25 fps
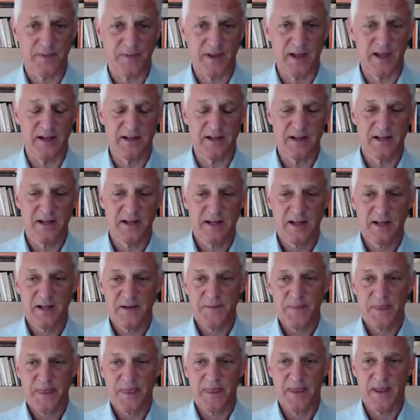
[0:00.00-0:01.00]
And
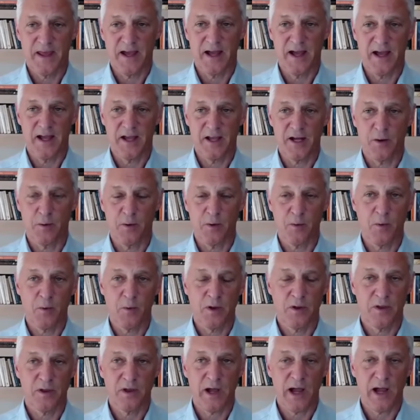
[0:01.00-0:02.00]
uh, you know,
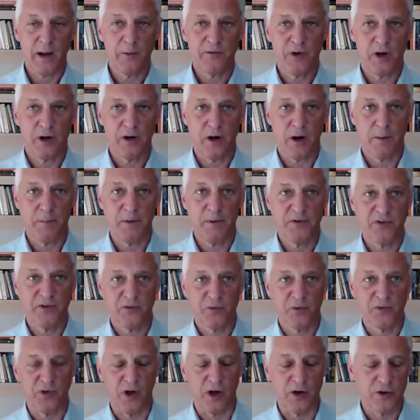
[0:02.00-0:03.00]
we, I would say our, our
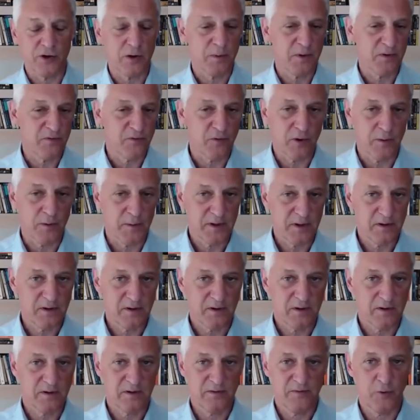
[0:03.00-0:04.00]
business was underperforming
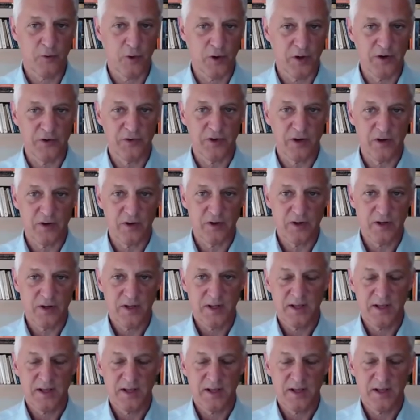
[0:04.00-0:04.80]
four years ago.